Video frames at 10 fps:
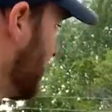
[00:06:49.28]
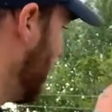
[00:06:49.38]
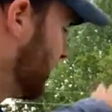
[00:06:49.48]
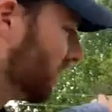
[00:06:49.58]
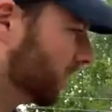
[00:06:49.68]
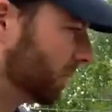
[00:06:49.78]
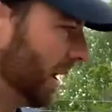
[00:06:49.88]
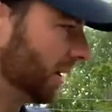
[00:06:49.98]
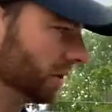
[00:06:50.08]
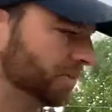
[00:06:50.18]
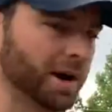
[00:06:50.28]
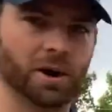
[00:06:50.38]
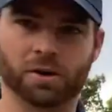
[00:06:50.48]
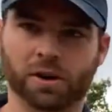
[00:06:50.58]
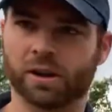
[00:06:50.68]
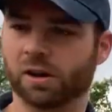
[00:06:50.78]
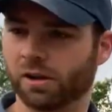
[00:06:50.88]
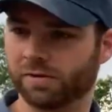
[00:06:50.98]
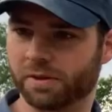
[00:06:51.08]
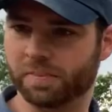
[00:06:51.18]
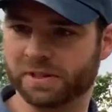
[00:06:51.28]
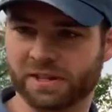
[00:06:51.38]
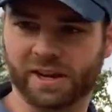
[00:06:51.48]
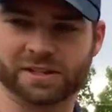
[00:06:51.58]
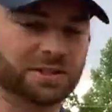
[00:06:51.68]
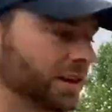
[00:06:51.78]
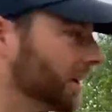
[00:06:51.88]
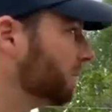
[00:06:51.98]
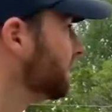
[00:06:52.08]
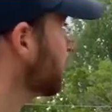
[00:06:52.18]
So that solar panel is powering all of the Pettige setup.